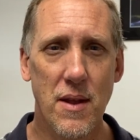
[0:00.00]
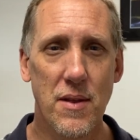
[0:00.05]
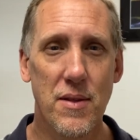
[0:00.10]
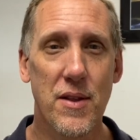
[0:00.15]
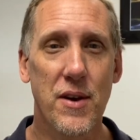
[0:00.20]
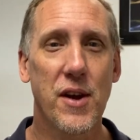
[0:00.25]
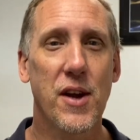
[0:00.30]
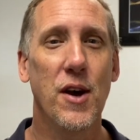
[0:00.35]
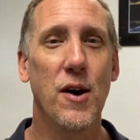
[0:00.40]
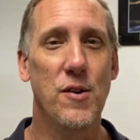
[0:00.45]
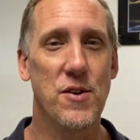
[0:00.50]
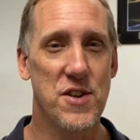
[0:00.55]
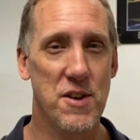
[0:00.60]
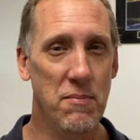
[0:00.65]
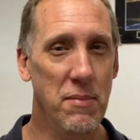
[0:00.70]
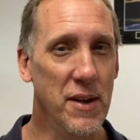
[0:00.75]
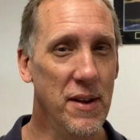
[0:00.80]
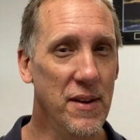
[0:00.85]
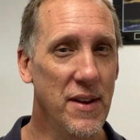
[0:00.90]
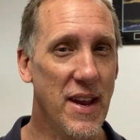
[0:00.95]
The
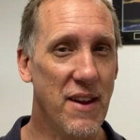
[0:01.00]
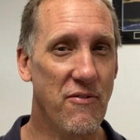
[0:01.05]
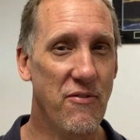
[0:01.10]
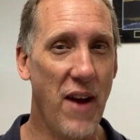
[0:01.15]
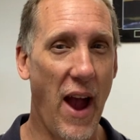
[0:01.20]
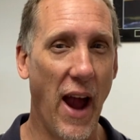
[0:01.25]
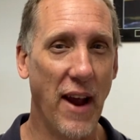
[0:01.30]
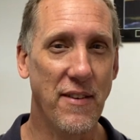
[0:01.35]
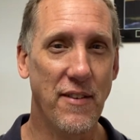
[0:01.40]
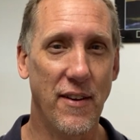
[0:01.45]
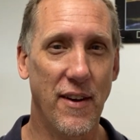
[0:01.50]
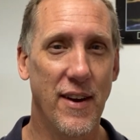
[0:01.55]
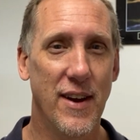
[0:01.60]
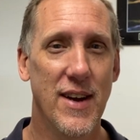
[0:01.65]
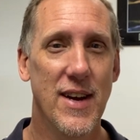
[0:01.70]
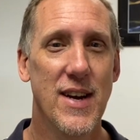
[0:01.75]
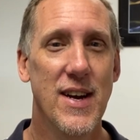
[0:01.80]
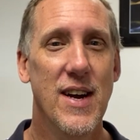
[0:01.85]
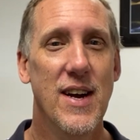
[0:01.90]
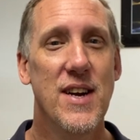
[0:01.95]
coachability factor.
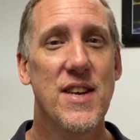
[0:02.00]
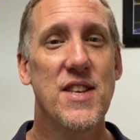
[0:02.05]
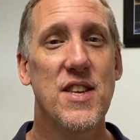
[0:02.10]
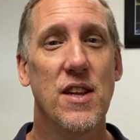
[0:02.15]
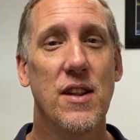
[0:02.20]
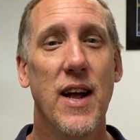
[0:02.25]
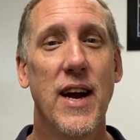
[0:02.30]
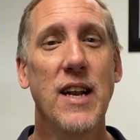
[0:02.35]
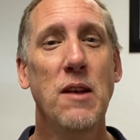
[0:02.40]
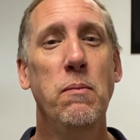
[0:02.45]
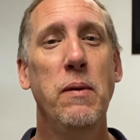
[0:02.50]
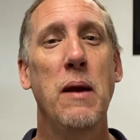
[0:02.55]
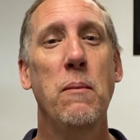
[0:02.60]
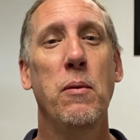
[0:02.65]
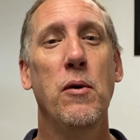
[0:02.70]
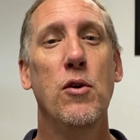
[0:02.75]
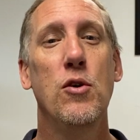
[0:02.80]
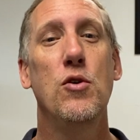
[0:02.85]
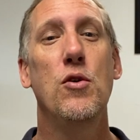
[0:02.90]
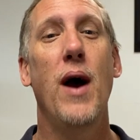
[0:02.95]
Select
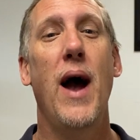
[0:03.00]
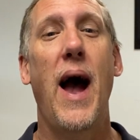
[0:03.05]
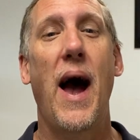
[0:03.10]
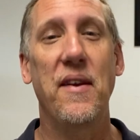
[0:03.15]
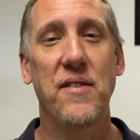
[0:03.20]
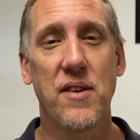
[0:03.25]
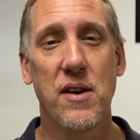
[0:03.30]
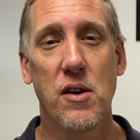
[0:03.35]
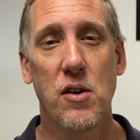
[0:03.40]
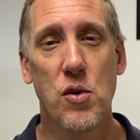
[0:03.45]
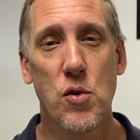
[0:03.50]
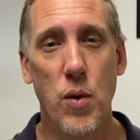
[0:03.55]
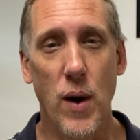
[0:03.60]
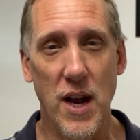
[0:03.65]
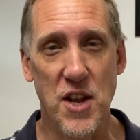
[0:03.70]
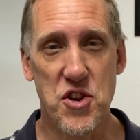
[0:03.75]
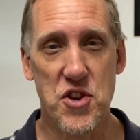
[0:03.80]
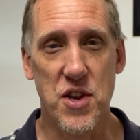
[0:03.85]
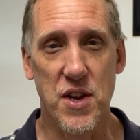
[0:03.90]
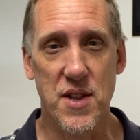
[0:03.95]
people who ask
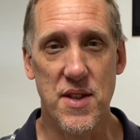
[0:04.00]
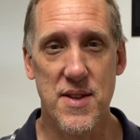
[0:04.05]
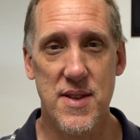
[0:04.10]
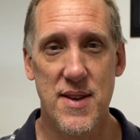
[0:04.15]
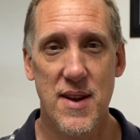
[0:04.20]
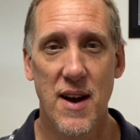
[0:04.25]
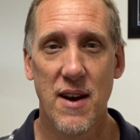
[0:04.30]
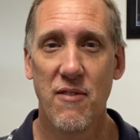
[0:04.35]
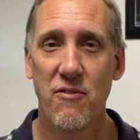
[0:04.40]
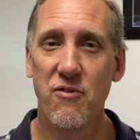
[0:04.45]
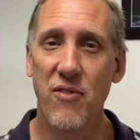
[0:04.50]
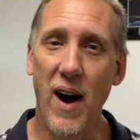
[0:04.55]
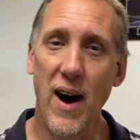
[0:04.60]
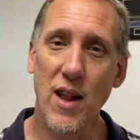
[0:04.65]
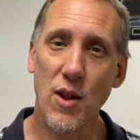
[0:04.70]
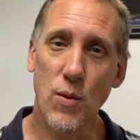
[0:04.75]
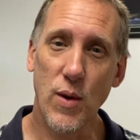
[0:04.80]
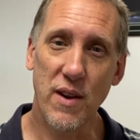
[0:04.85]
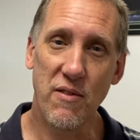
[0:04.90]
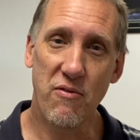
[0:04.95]
questions,
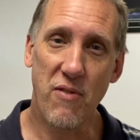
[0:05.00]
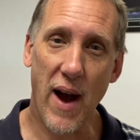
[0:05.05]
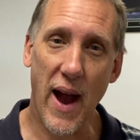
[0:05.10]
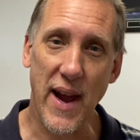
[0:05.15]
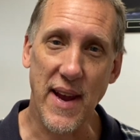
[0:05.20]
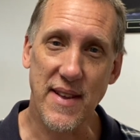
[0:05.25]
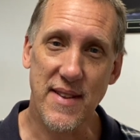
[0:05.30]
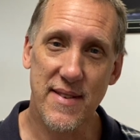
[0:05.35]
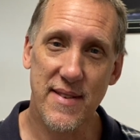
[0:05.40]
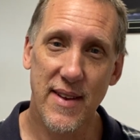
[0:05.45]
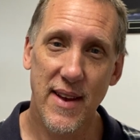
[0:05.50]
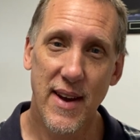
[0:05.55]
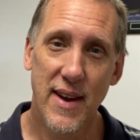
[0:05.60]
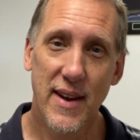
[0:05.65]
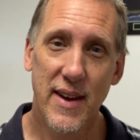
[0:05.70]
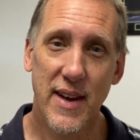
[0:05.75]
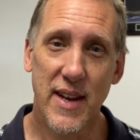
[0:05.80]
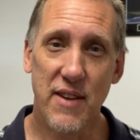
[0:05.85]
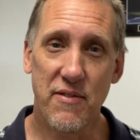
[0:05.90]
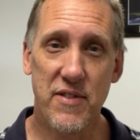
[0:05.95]
follow advice,
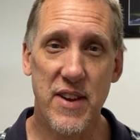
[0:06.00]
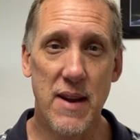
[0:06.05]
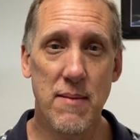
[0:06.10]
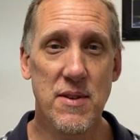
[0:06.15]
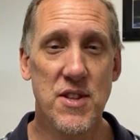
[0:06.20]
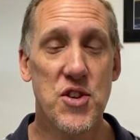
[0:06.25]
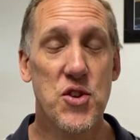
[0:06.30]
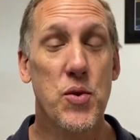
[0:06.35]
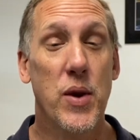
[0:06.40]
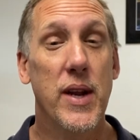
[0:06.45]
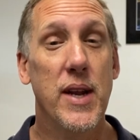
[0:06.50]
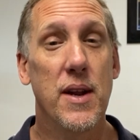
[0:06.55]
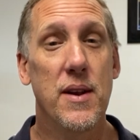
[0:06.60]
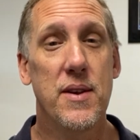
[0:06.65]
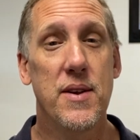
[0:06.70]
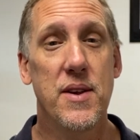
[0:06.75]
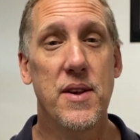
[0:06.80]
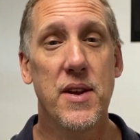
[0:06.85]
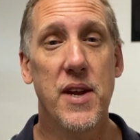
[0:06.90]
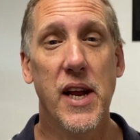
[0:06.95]
and have demonstrated
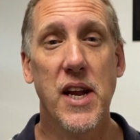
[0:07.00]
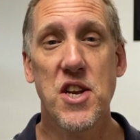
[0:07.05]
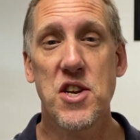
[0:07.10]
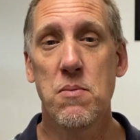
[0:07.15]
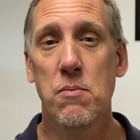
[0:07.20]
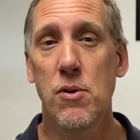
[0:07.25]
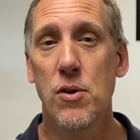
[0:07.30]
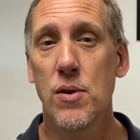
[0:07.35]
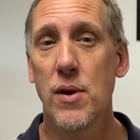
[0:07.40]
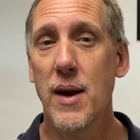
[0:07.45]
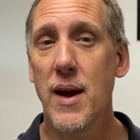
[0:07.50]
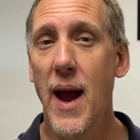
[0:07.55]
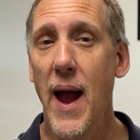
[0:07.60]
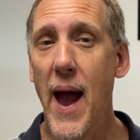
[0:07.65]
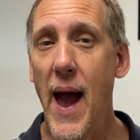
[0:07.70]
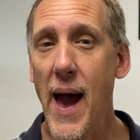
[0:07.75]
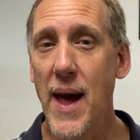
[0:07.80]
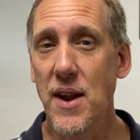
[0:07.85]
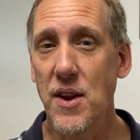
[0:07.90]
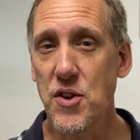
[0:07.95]
teachable
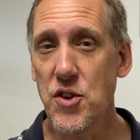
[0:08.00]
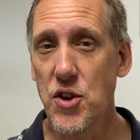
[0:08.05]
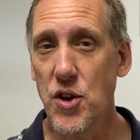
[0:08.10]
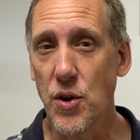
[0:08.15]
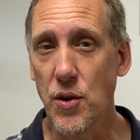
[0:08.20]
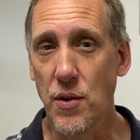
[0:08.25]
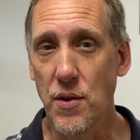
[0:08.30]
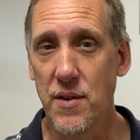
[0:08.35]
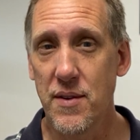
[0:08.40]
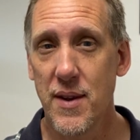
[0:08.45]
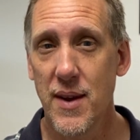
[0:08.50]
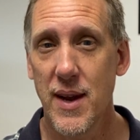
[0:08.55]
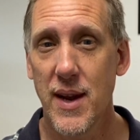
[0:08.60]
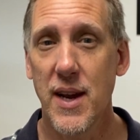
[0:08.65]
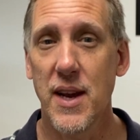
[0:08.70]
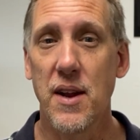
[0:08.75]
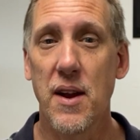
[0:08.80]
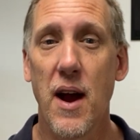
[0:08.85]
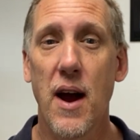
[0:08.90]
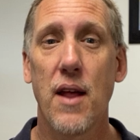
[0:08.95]
attitudes
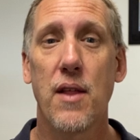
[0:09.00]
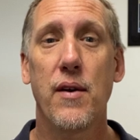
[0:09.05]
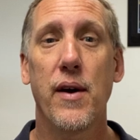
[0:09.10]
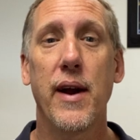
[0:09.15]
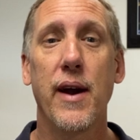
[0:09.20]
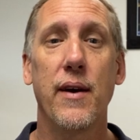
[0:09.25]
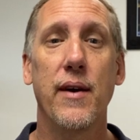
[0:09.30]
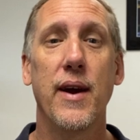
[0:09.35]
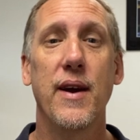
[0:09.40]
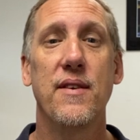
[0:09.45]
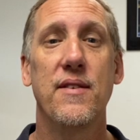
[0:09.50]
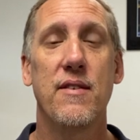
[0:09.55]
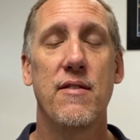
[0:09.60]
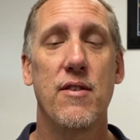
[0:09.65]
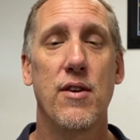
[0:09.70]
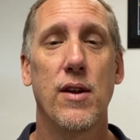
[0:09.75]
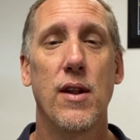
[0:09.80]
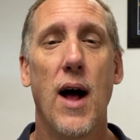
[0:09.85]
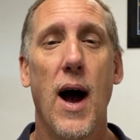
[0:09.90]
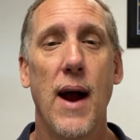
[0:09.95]
in other areas of
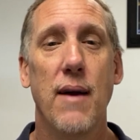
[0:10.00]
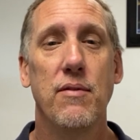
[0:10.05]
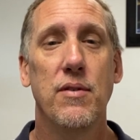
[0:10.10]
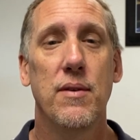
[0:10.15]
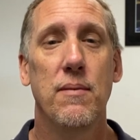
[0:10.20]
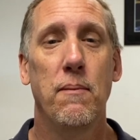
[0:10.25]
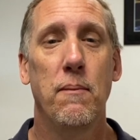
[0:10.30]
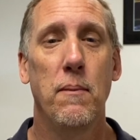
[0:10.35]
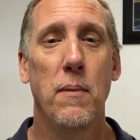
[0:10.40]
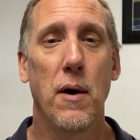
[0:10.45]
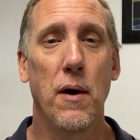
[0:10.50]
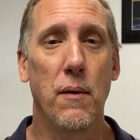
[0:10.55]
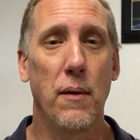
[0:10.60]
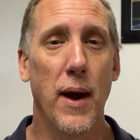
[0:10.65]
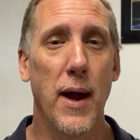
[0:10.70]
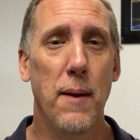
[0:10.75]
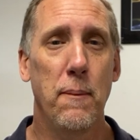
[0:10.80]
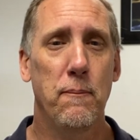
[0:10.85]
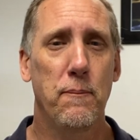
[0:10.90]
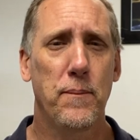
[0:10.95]
their lives. All right?